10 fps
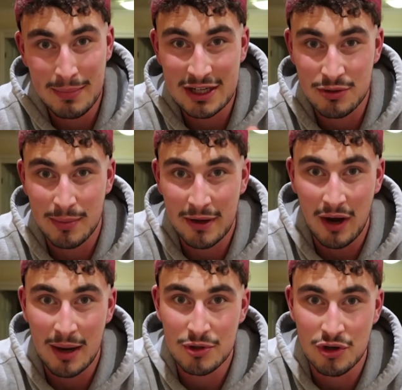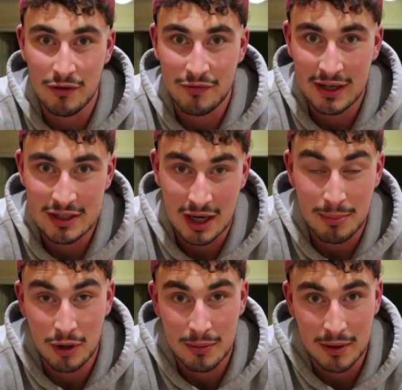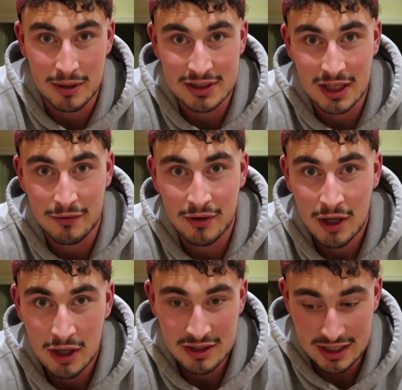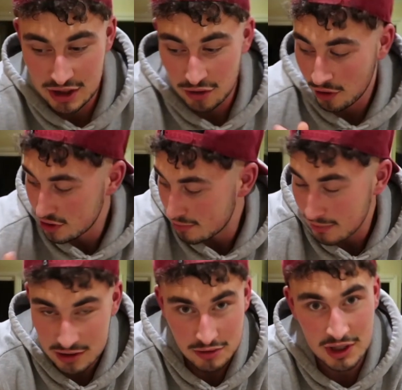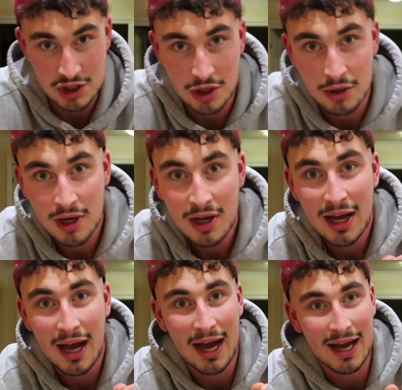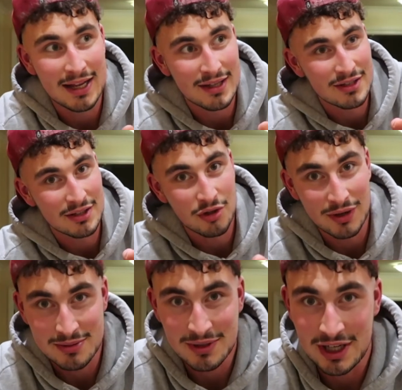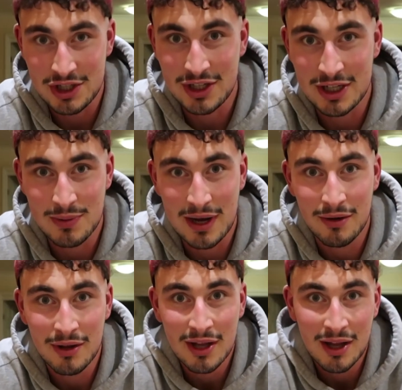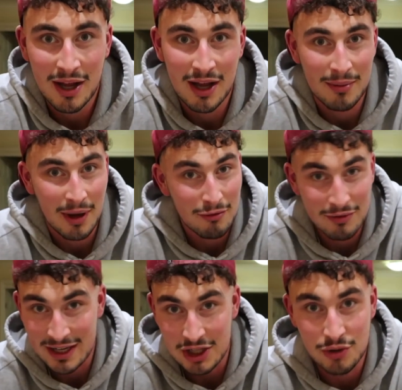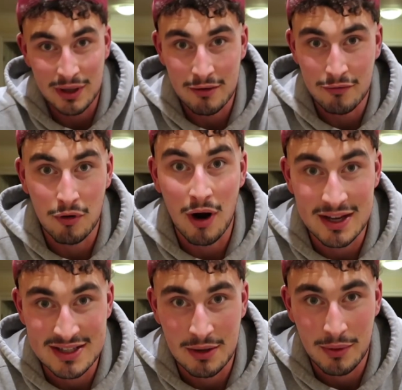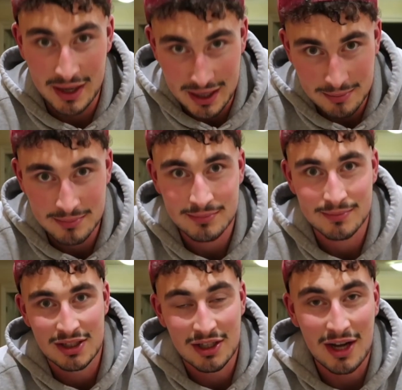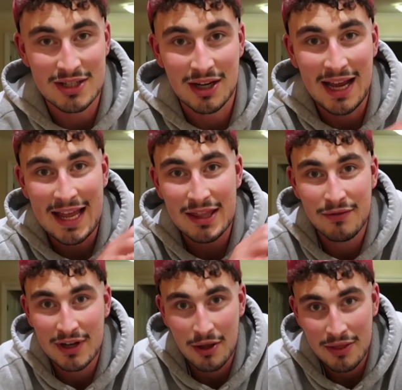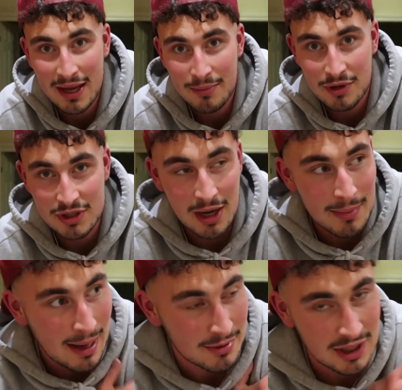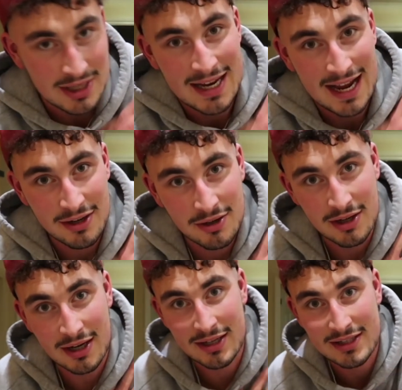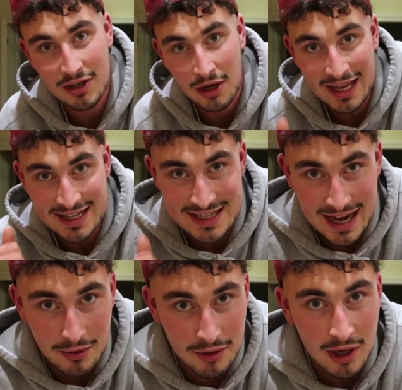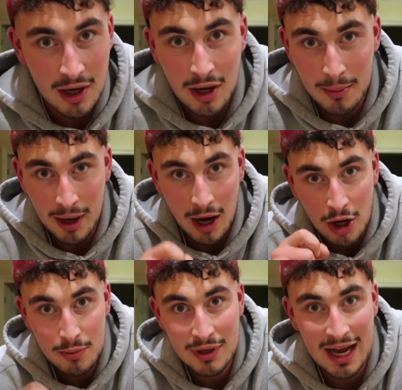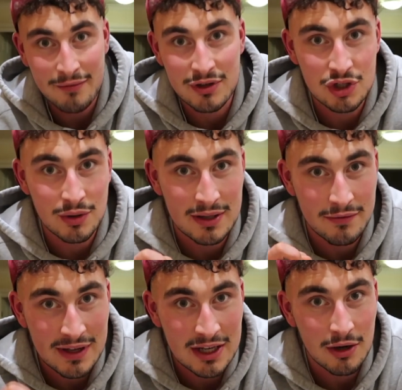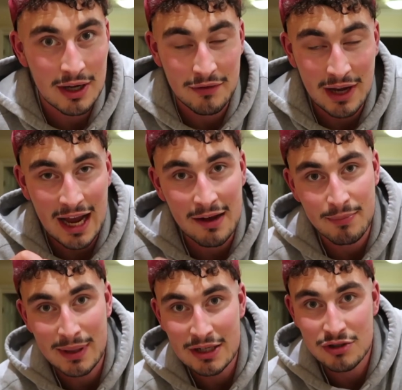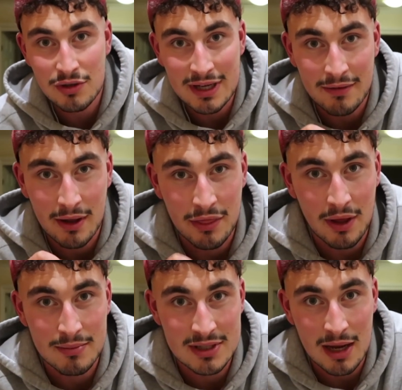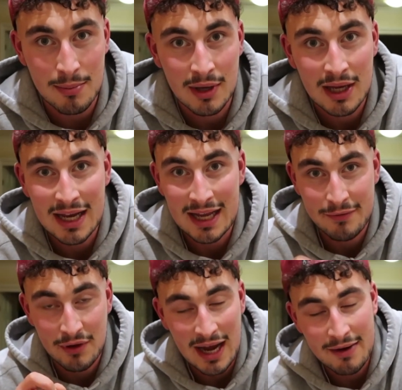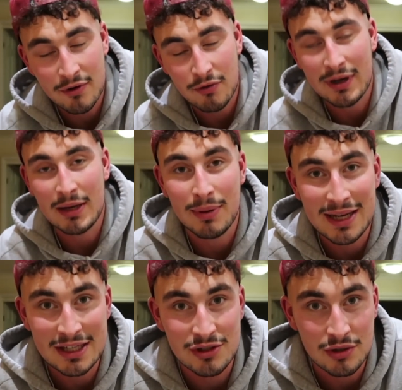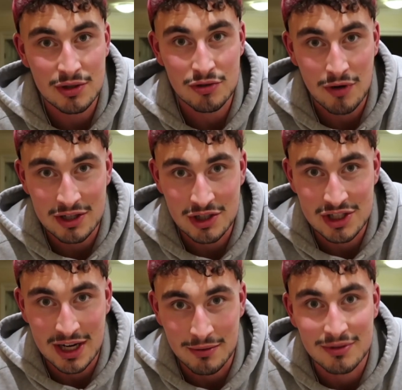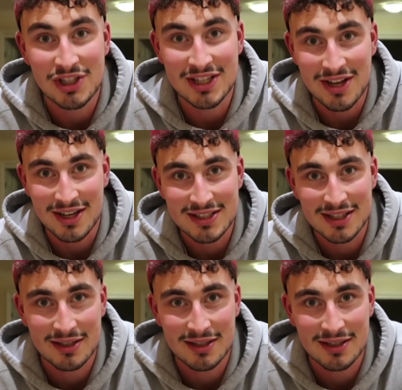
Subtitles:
mixed with a bit of hypertrophy, so like bodybuilding stuff, to actually grow some muscle tissue, and doing some conditioning as well. I really enjoy the variety within it. So guys, I'm gonna end the video there because I'm absolutely knackered and I need to go lay down. But I hope you have enjoyed the video. If you have, please do give it a thumbs up. And if you haven't already, please do subscribe to the channel. Cheers, guys.